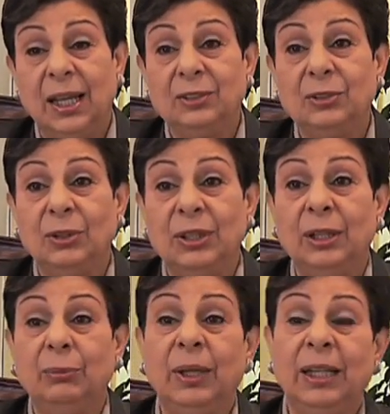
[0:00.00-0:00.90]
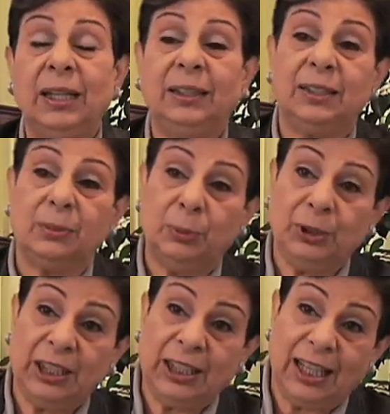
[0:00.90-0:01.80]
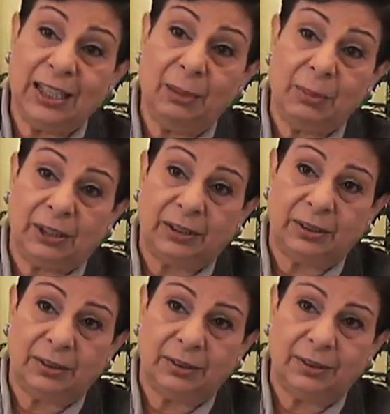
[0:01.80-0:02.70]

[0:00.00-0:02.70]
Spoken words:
And so in a way, it is putting a limit